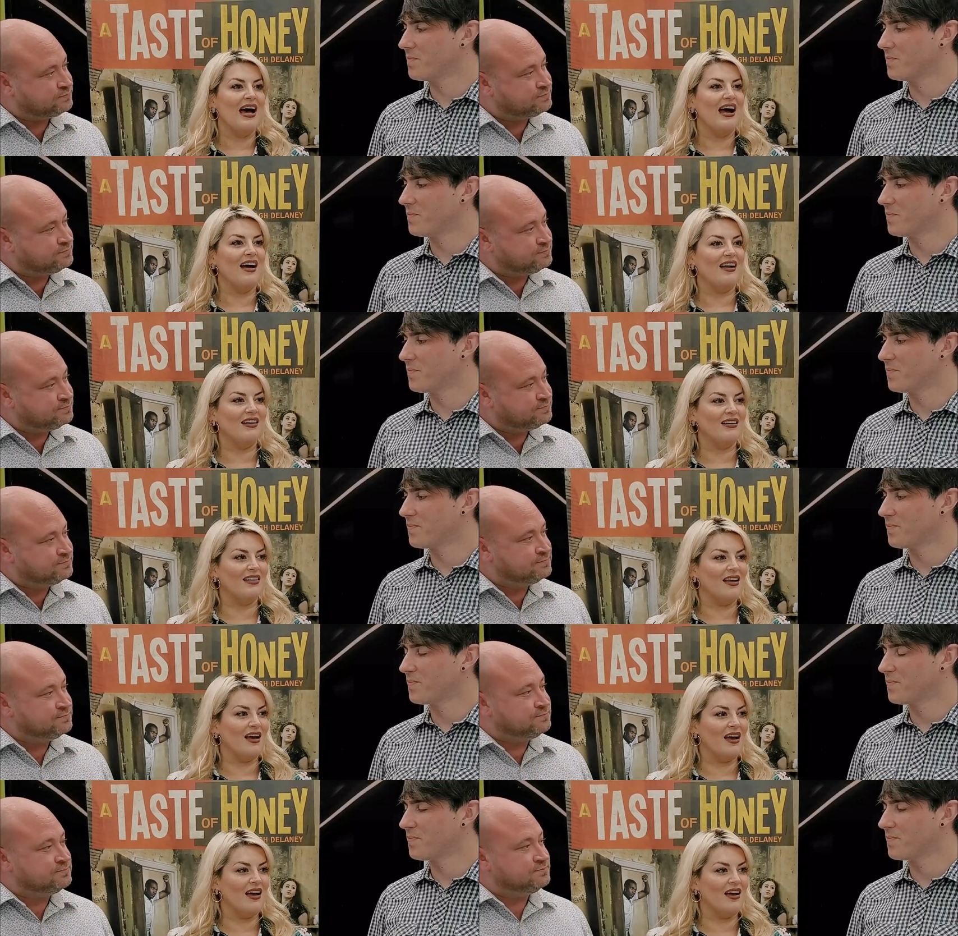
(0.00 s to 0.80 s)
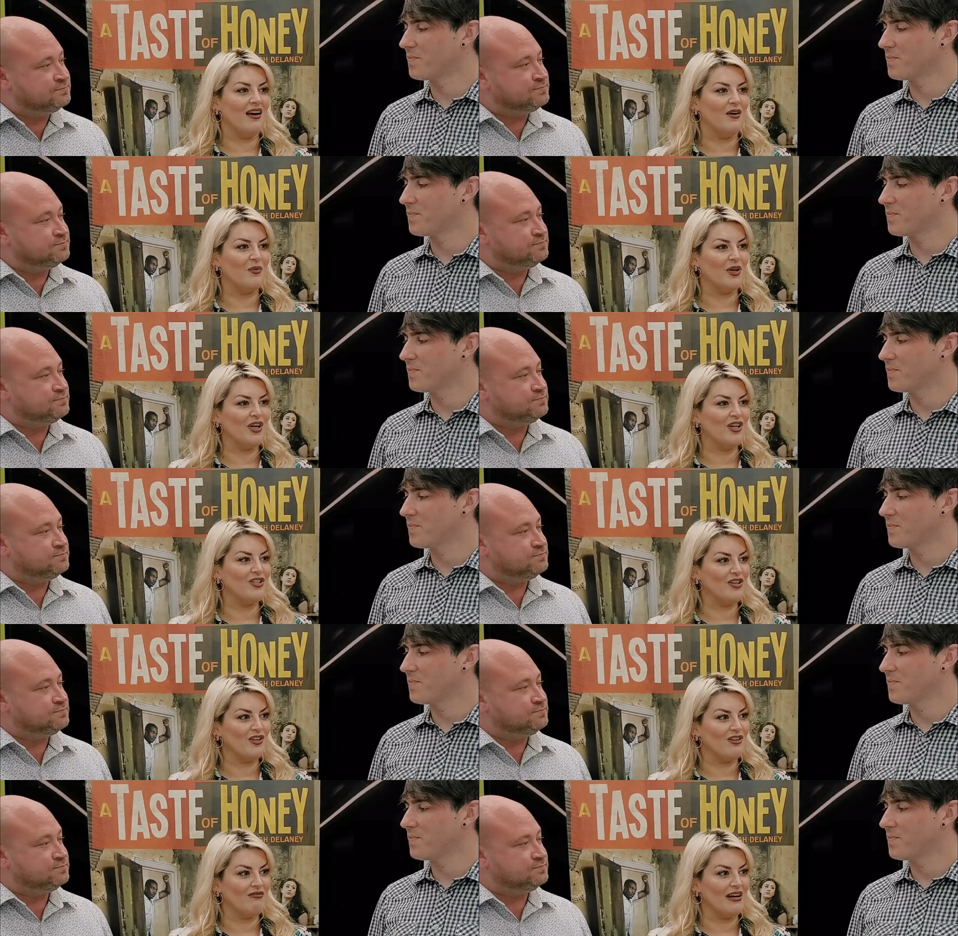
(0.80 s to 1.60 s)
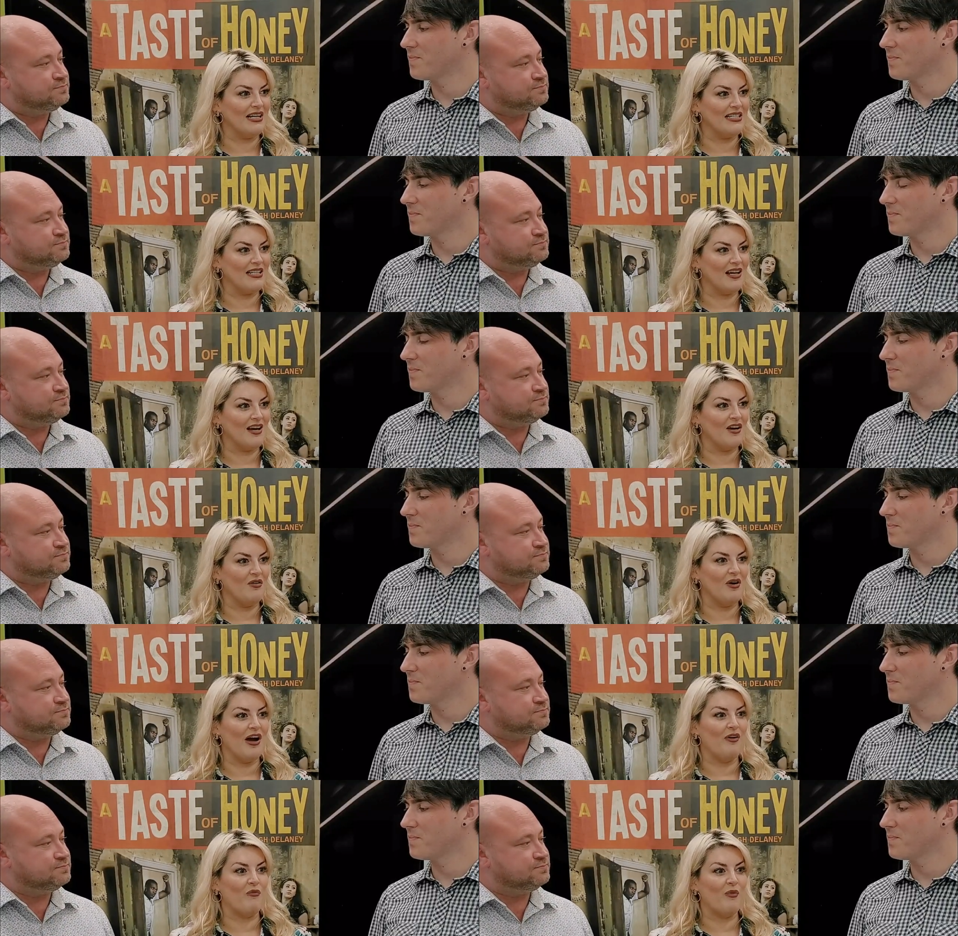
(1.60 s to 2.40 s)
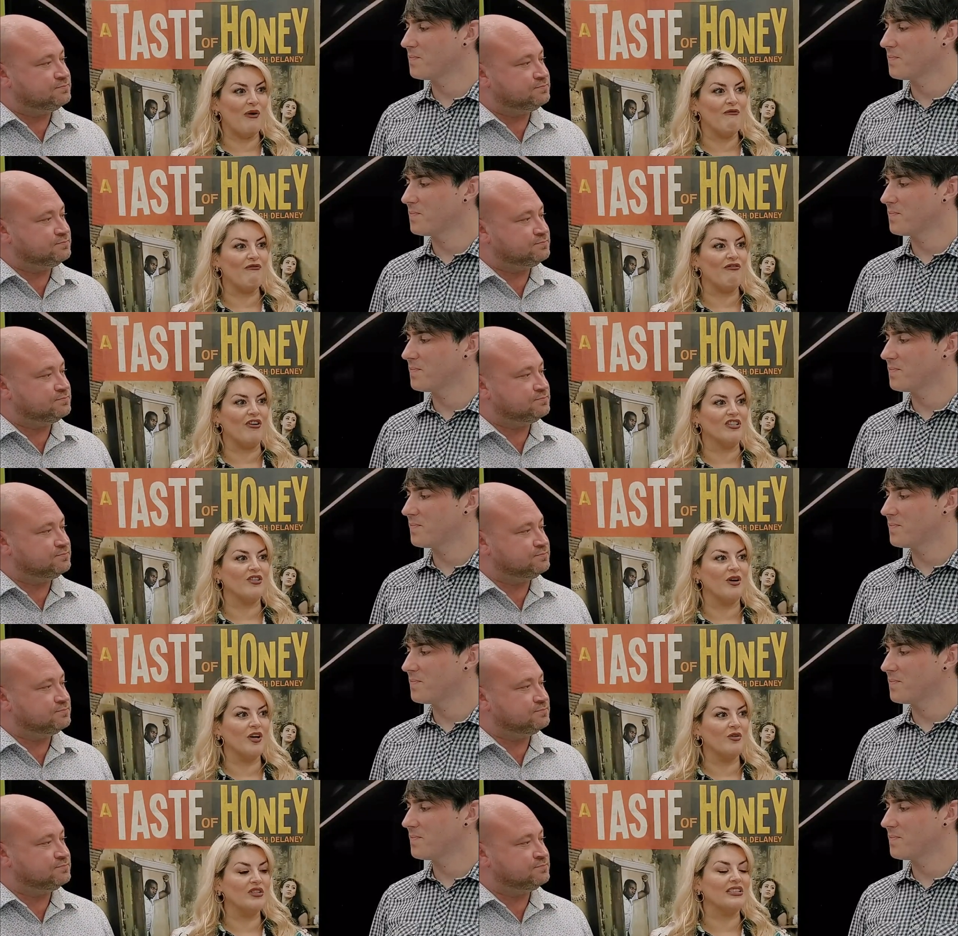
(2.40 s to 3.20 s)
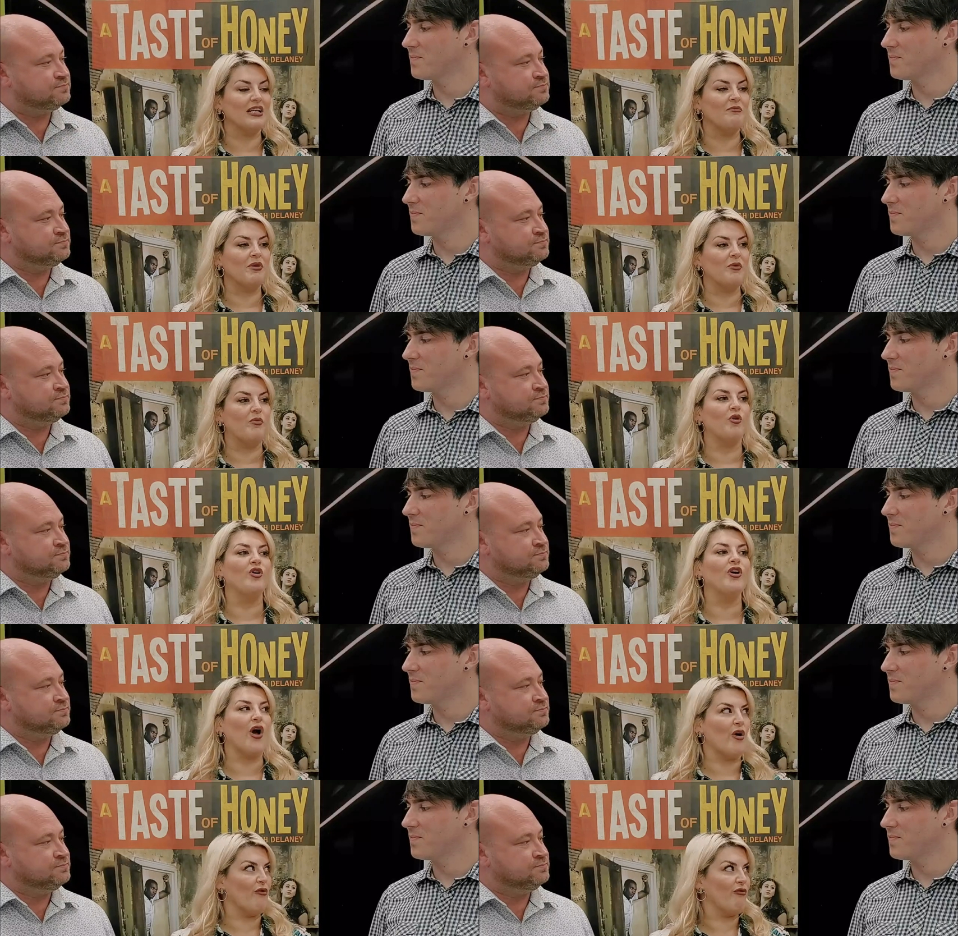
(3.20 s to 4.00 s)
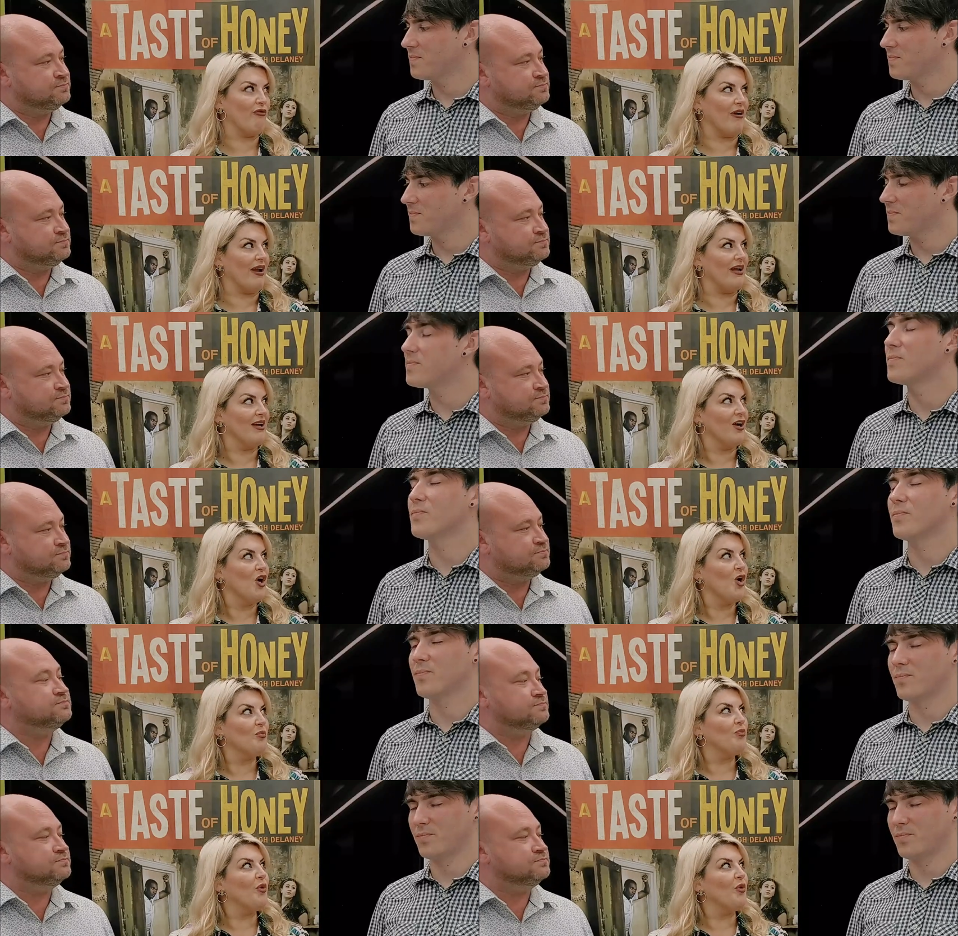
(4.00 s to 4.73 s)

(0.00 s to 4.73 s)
Speaker 1: And uh, we heard it on the radio and went for it. So I always say people go for it, mm.